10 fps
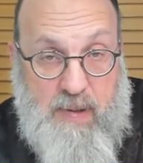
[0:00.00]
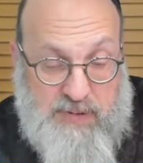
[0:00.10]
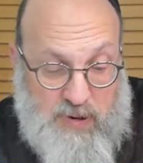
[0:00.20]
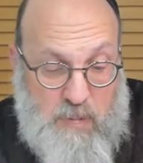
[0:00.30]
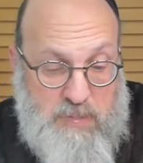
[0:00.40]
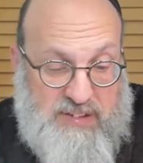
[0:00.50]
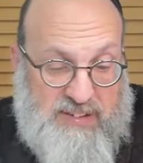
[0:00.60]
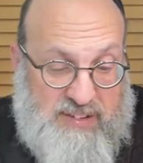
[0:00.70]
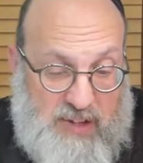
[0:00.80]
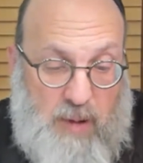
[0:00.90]
So,
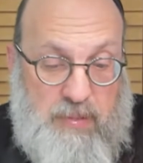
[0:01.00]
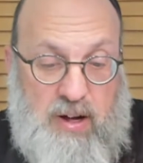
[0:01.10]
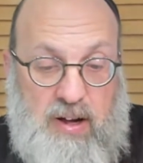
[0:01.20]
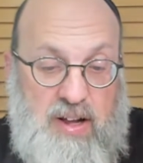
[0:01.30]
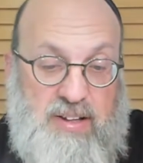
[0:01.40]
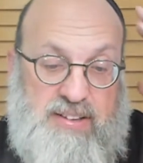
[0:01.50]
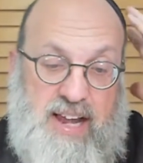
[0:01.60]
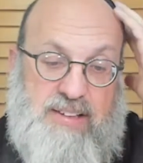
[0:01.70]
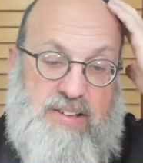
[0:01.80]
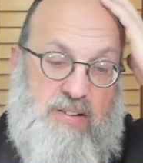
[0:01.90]
Mistama,
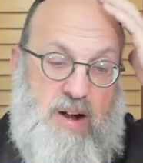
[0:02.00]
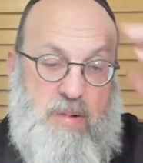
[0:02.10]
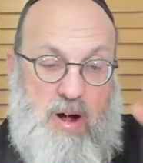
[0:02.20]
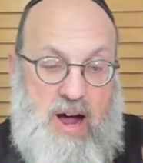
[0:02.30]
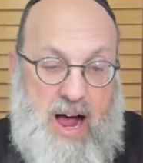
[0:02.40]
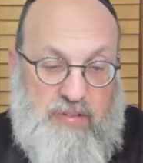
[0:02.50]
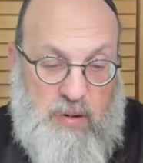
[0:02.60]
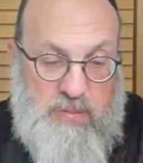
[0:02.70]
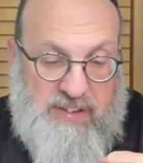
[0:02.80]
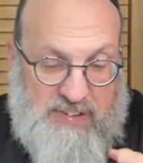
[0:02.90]
says the Rama, Avo
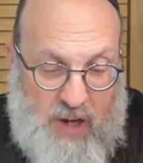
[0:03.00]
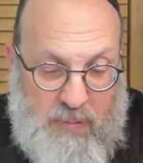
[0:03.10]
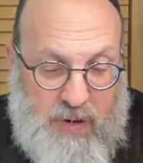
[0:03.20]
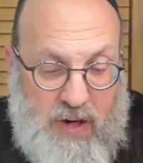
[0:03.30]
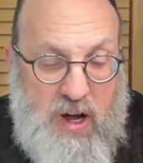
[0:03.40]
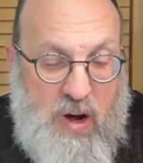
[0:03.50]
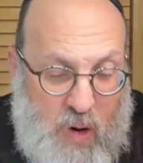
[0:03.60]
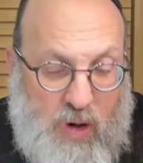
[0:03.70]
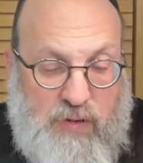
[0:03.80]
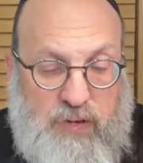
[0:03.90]
Mistama,
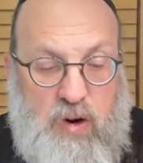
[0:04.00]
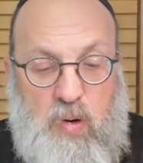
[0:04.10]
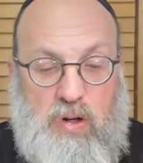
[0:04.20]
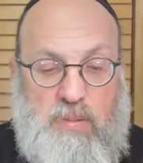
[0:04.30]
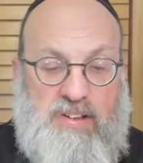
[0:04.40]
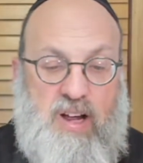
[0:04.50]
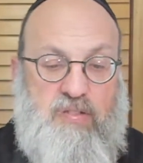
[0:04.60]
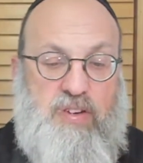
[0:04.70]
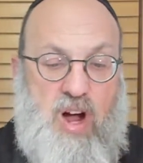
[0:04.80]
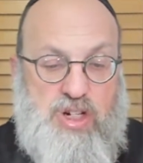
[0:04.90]
Hukva Ulubasif
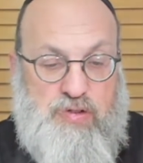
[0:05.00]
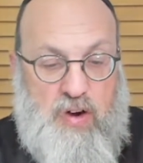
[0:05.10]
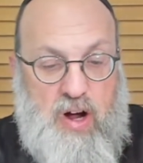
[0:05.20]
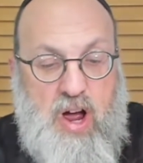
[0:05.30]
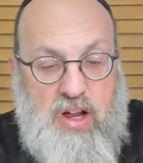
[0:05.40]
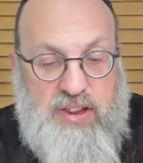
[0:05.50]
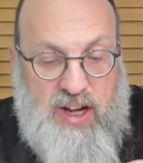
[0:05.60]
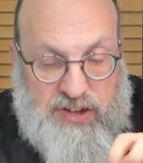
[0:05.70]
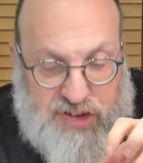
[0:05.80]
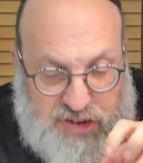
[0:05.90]
Yashva, the
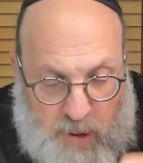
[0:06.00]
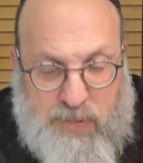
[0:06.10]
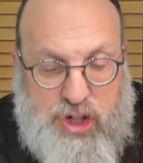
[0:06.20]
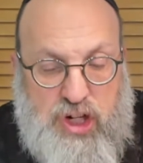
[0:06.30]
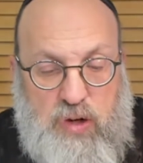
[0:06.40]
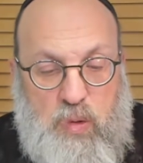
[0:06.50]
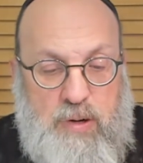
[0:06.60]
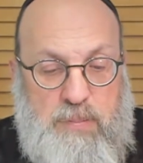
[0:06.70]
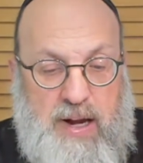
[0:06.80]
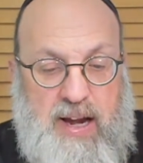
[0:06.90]
assumption
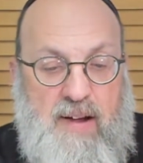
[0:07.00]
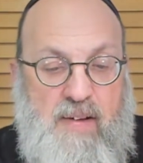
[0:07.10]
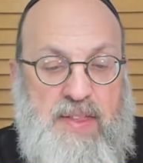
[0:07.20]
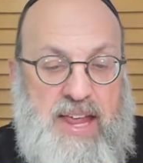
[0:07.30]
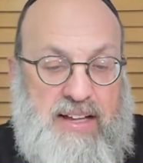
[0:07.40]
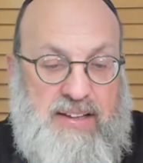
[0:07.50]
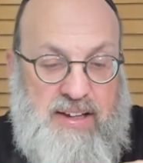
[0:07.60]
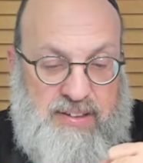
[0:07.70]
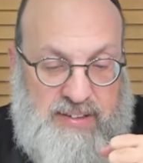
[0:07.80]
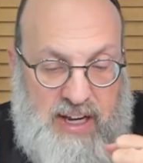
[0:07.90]
would be that the
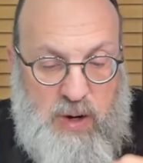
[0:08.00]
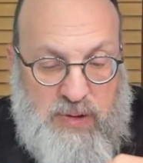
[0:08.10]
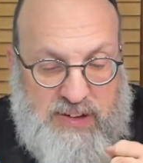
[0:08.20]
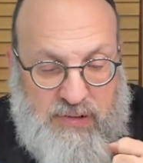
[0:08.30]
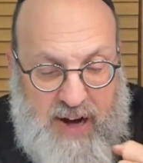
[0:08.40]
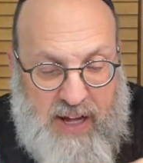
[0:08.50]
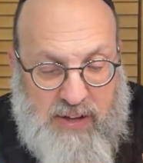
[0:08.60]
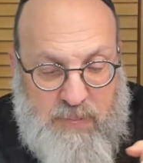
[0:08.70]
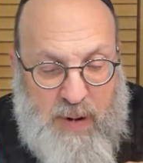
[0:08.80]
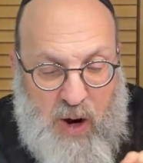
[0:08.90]
city was
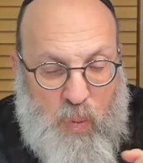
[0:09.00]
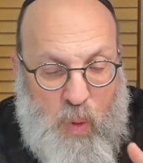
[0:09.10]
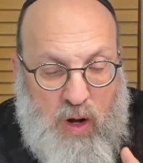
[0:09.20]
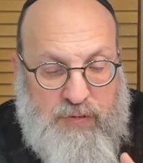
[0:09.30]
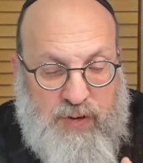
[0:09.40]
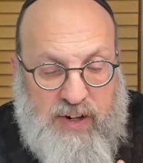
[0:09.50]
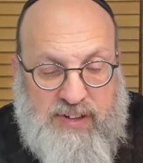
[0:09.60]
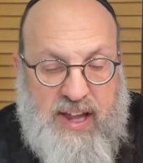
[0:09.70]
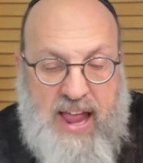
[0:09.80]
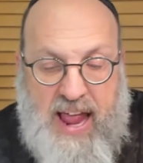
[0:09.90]
surrounded by a wall
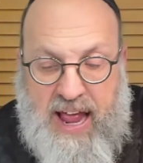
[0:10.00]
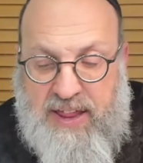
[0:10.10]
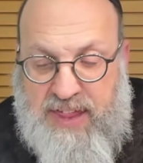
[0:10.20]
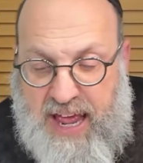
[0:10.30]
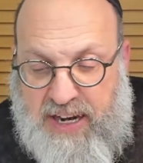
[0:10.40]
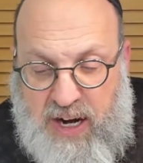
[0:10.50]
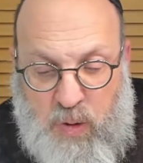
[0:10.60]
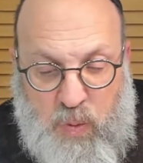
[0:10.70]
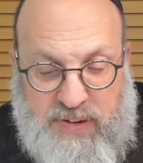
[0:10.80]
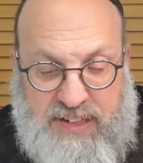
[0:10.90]
first and then
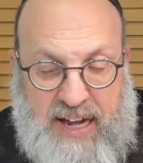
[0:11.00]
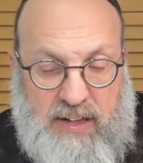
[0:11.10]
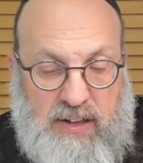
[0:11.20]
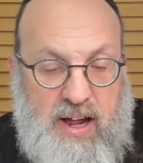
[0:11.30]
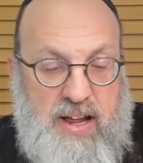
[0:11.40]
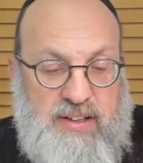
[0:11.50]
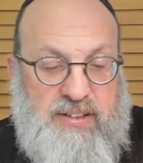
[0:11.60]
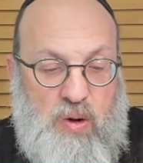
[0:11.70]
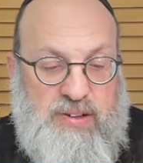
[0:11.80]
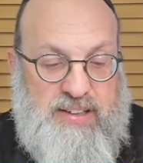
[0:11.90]
it was settled.
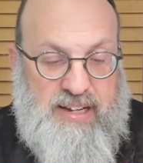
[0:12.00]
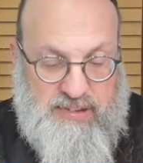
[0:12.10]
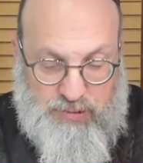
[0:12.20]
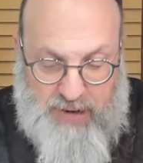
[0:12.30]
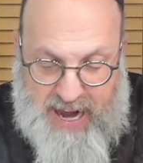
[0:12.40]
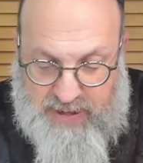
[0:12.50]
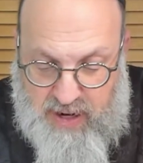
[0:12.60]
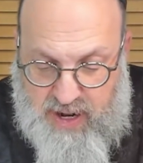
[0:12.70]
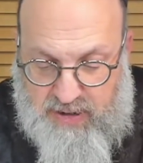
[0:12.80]
So, says the Ran.